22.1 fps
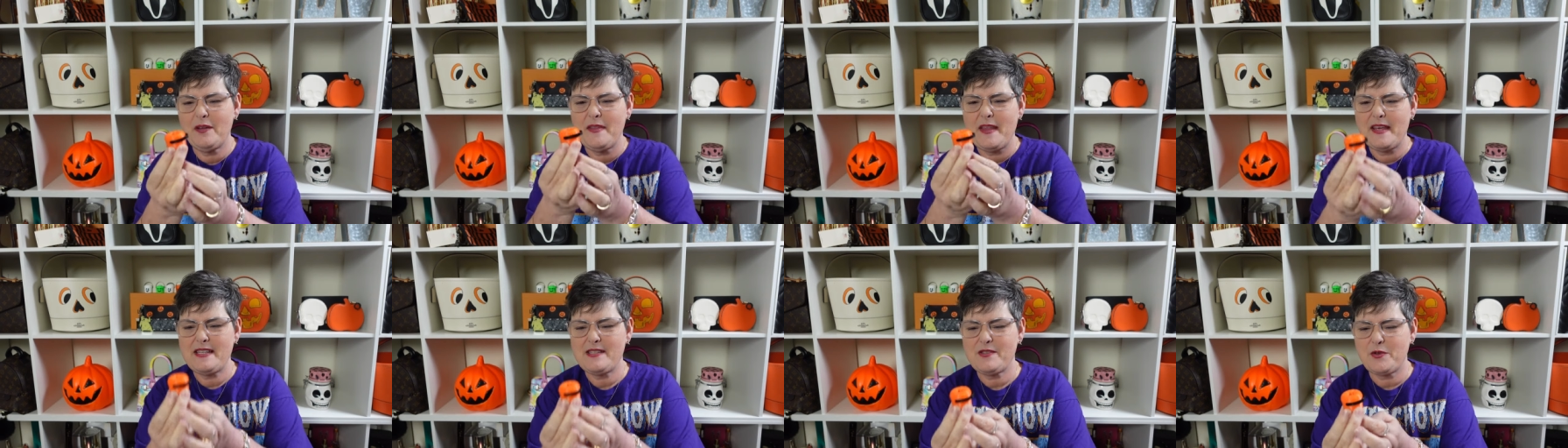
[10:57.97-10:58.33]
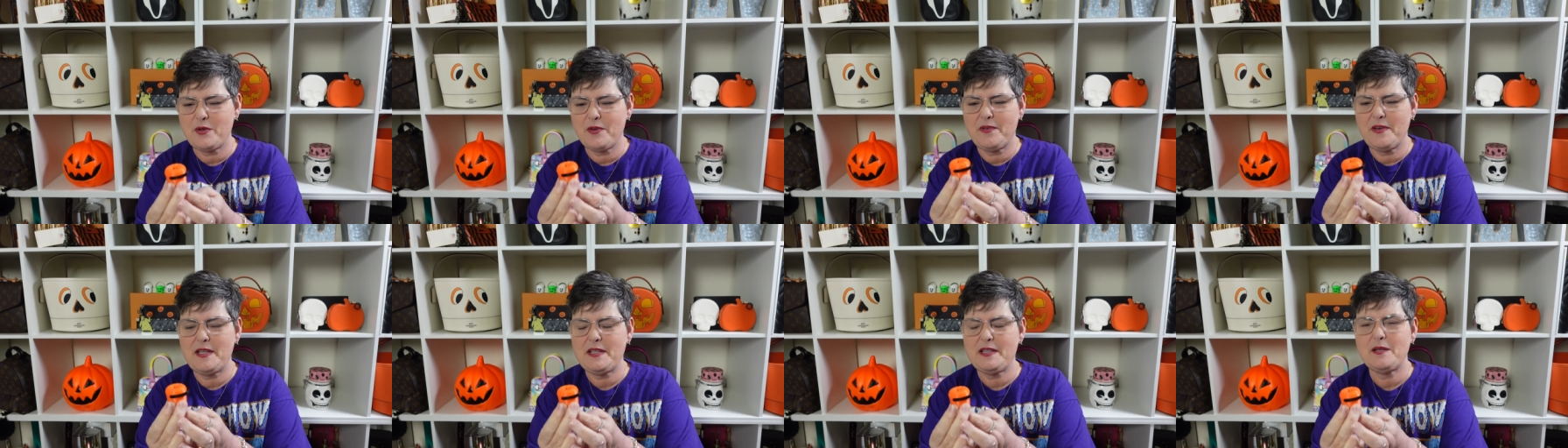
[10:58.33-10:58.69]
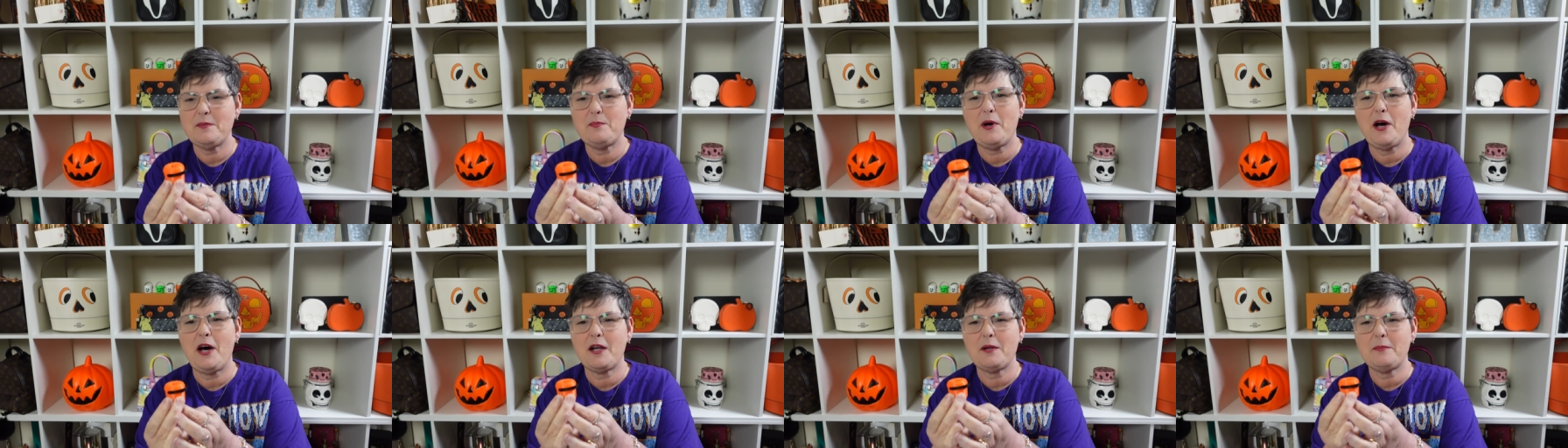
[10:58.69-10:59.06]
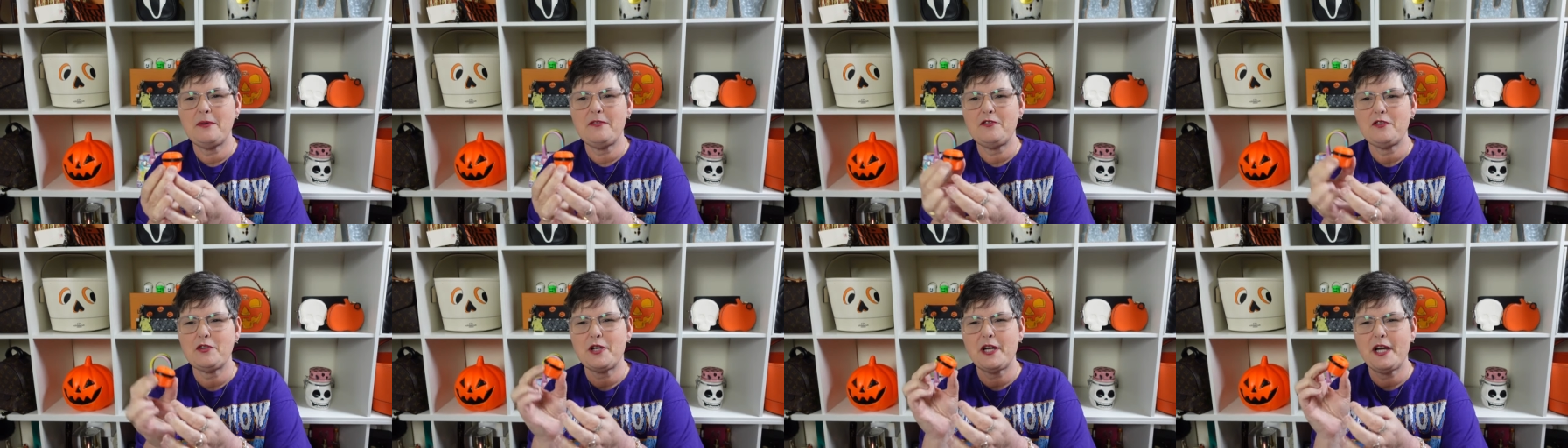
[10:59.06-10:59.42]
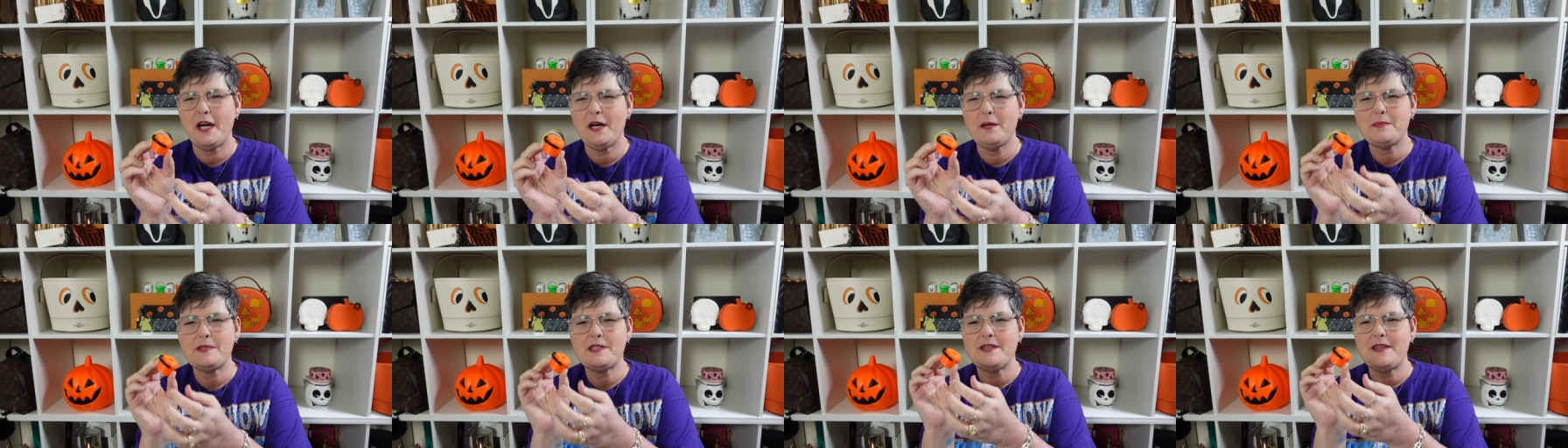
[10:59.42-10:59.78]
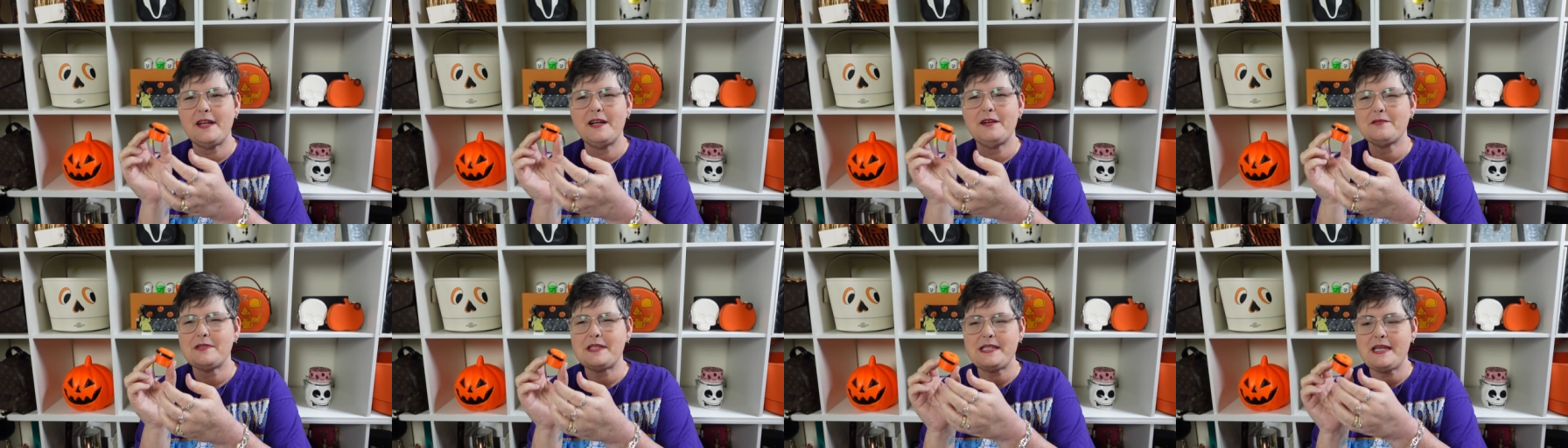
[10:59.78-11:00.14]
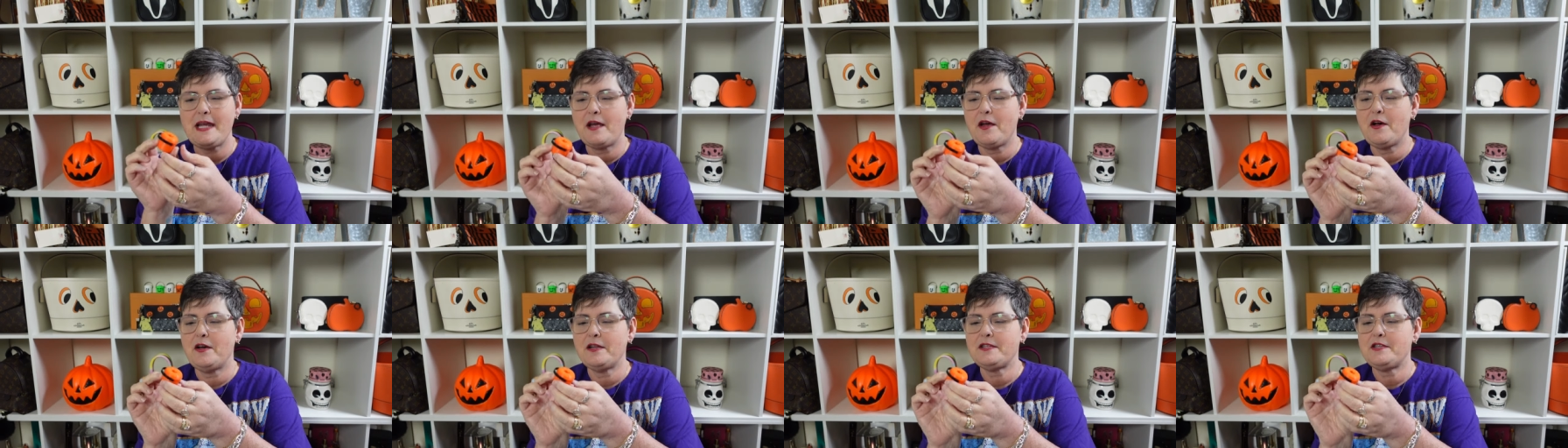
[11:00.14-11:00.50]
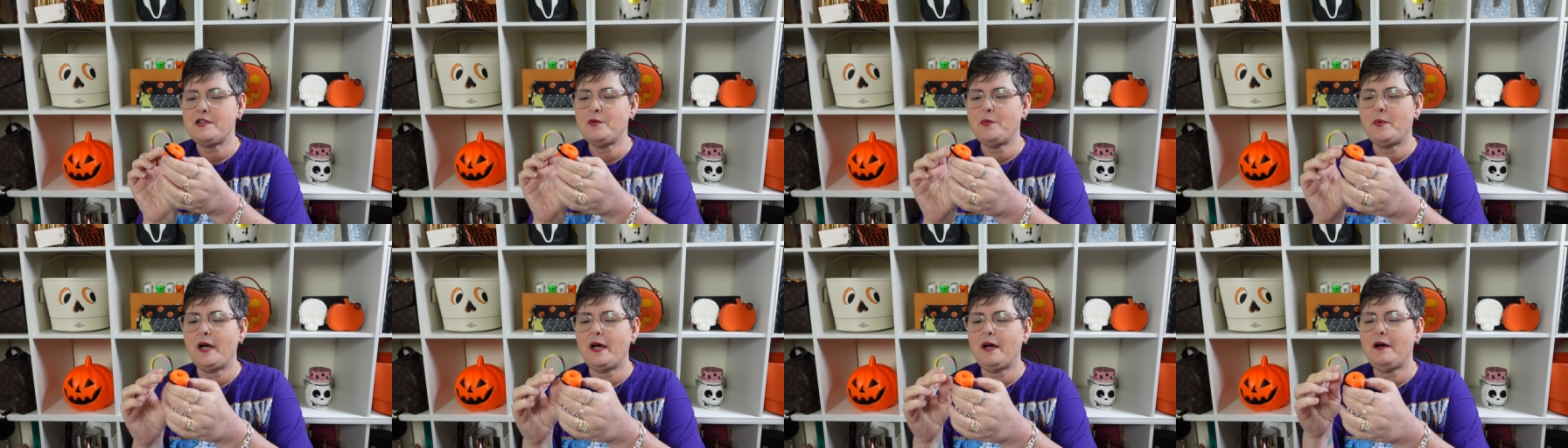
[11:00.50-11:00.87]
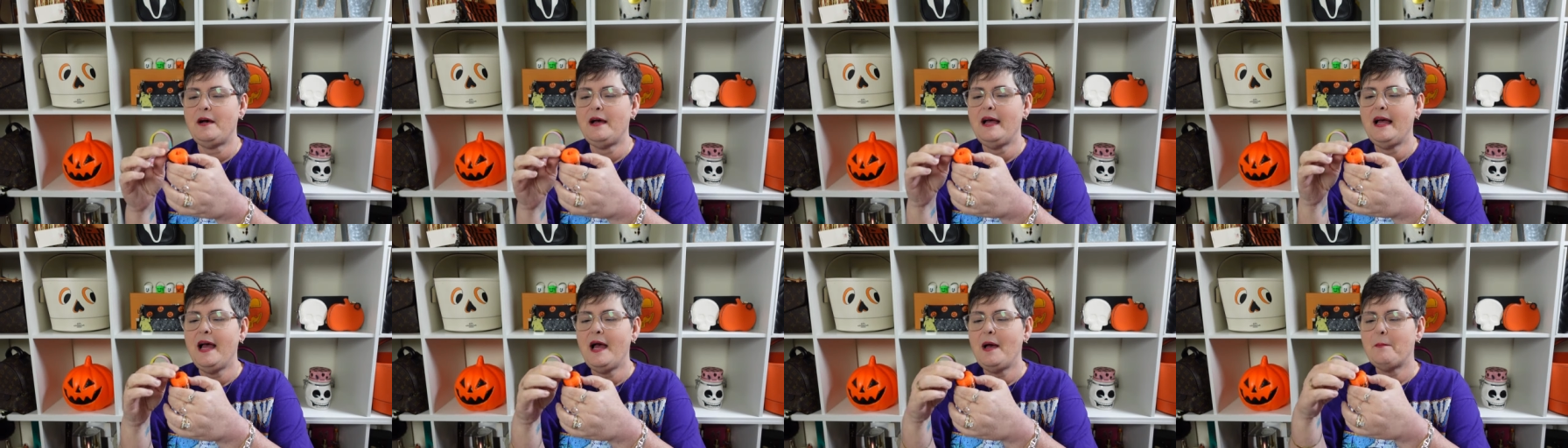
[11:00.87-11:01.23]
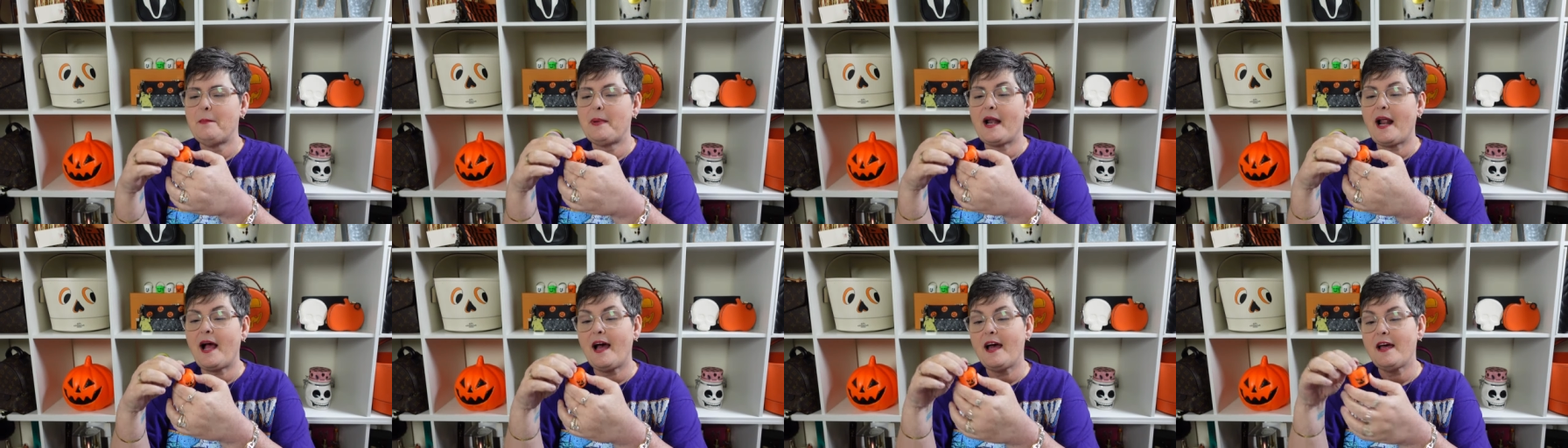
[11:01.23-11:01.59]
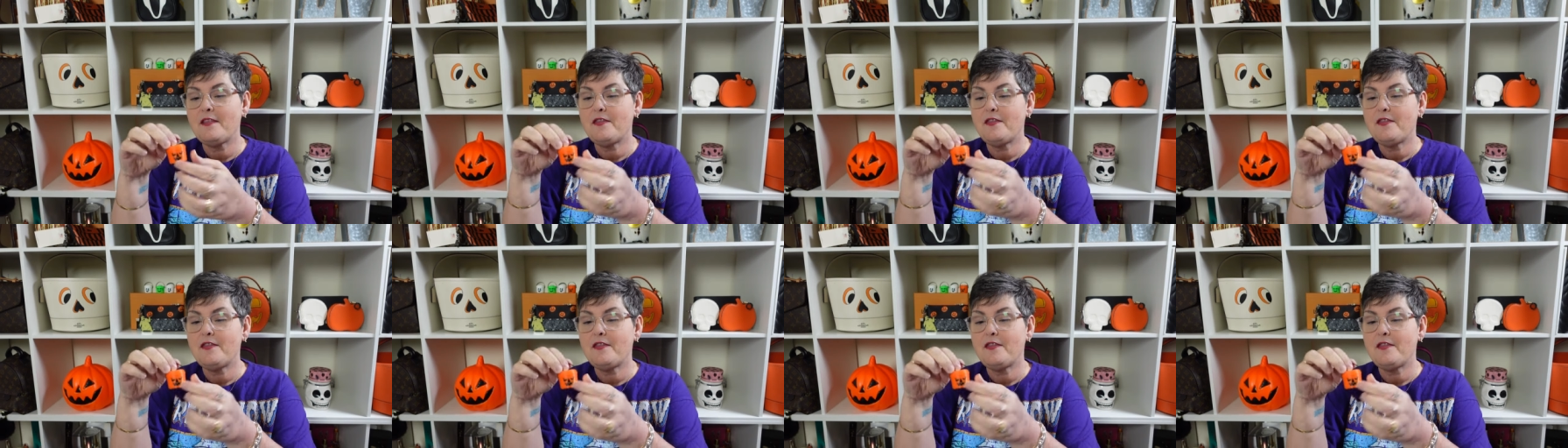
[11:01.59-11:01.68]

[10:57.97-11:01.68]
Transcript: and they sort of hit the bottom of your cup, so they don't stay on too well. But I